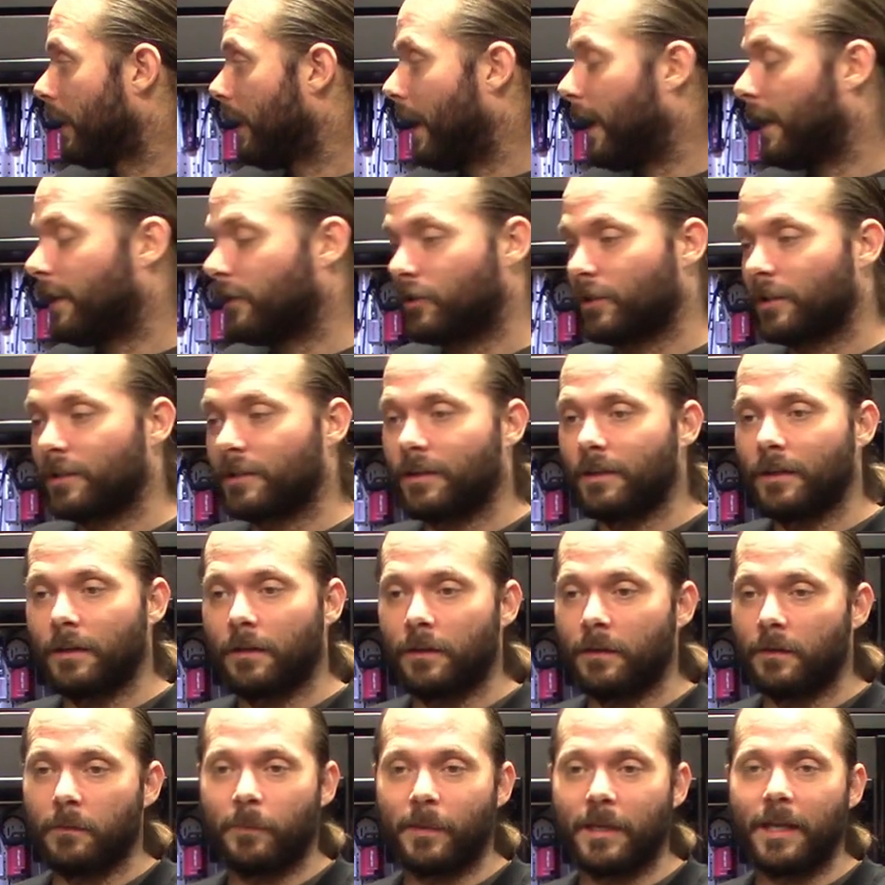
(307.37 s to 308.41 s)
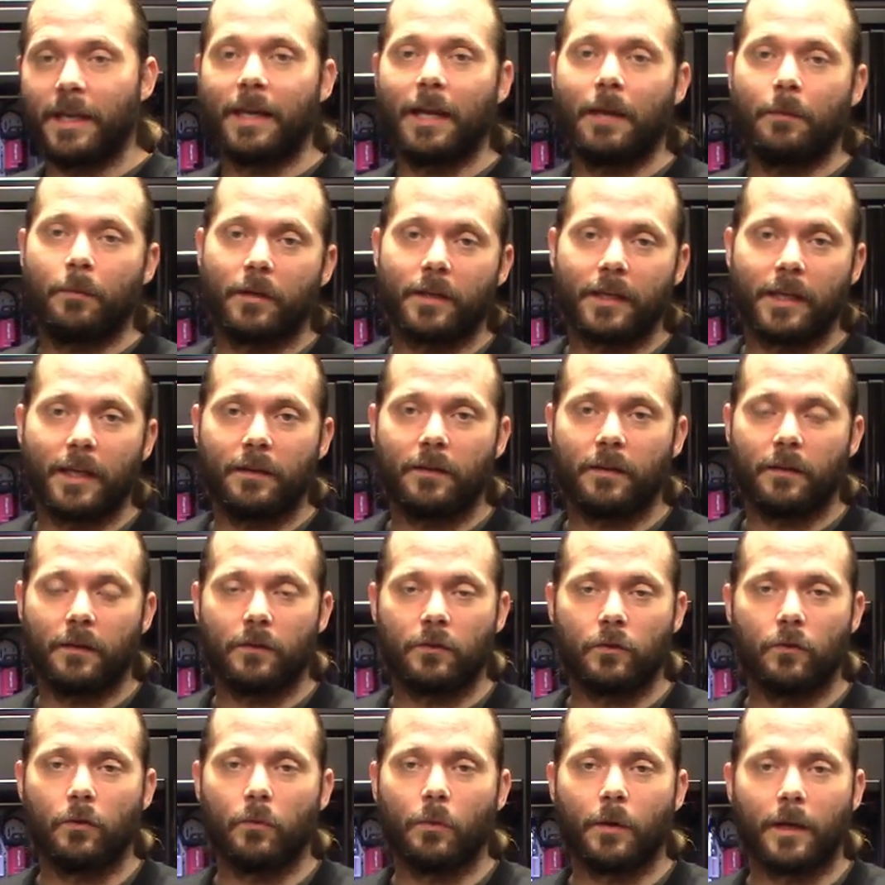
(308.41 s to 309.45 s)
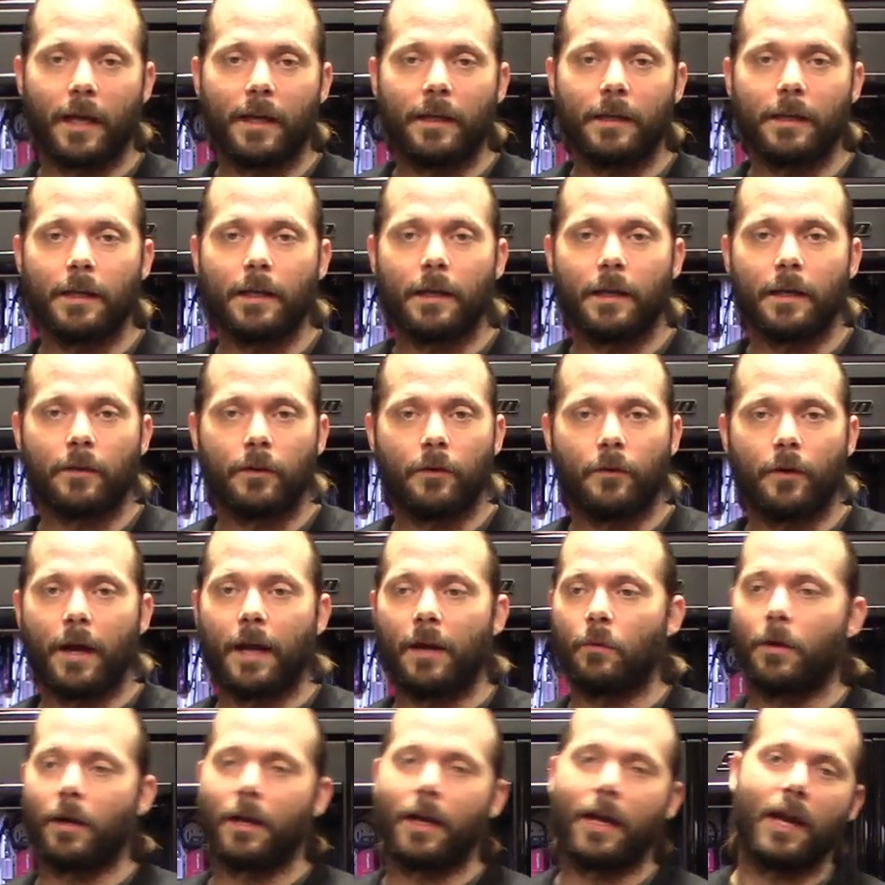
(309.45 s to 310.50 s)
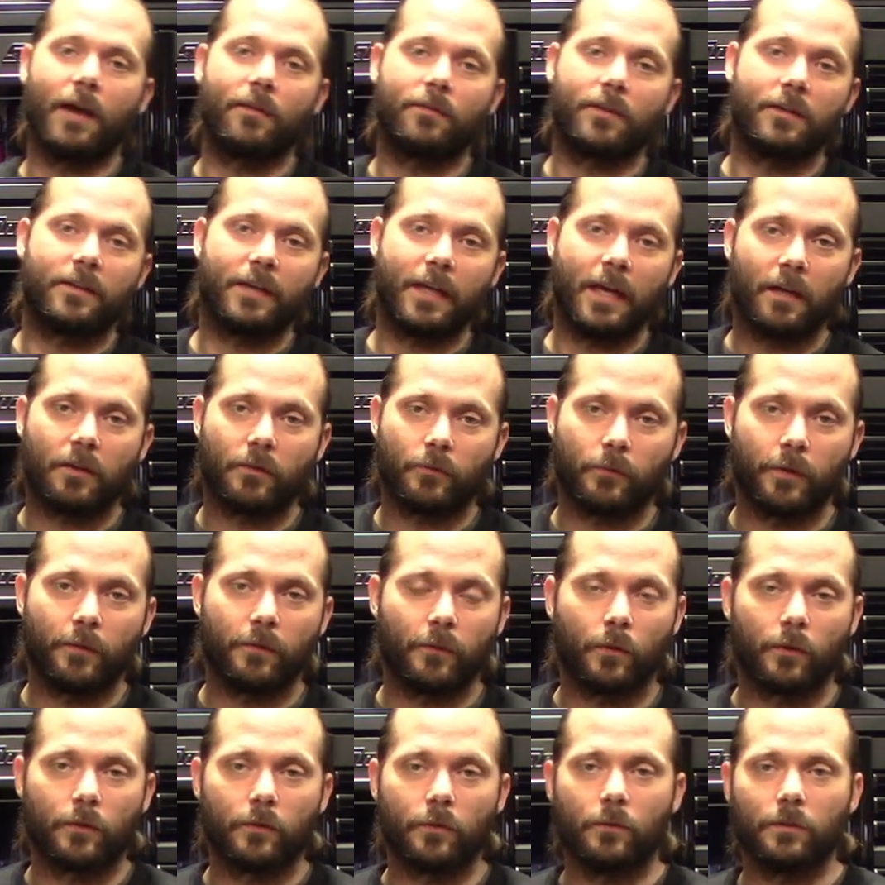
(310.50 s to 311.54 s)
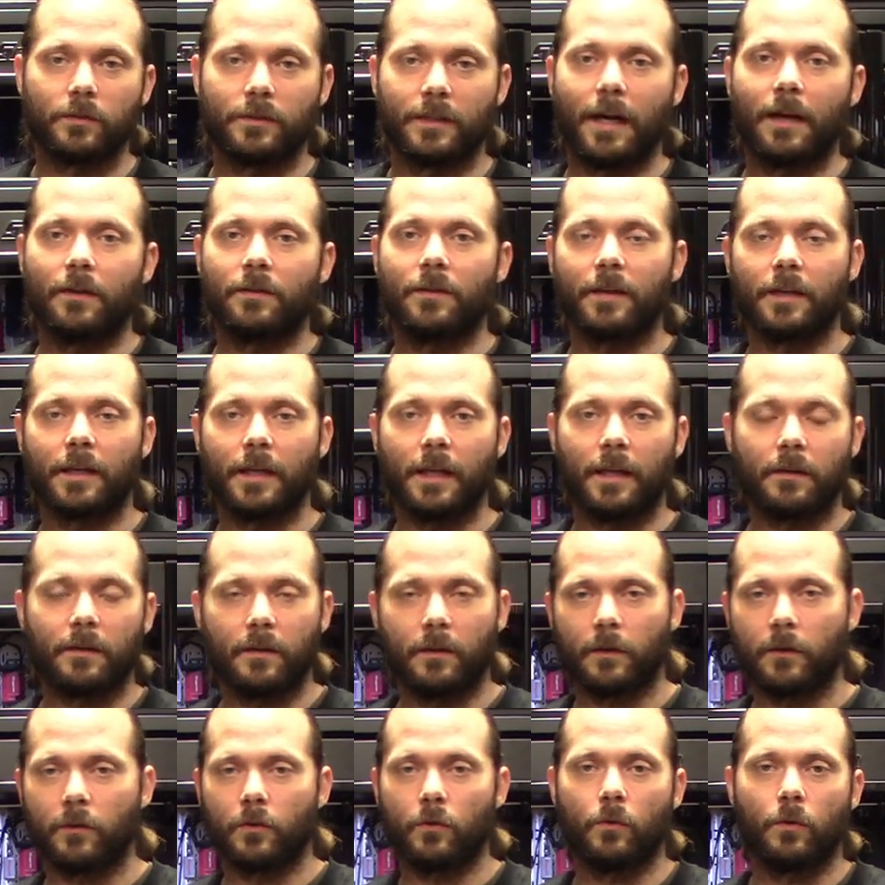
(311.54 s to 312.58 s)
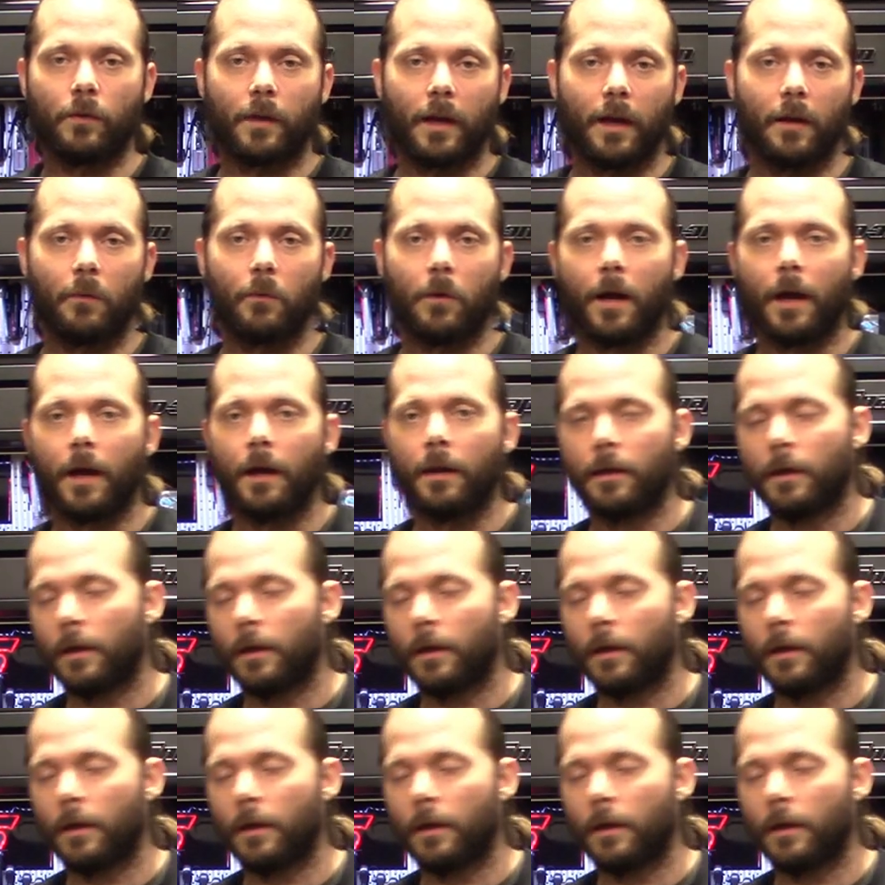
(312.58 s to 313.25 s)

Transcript: And just being able to get to the tool when I need it. You know, I don't want to have to take 3 or 4 tools out to get to the tool that I want.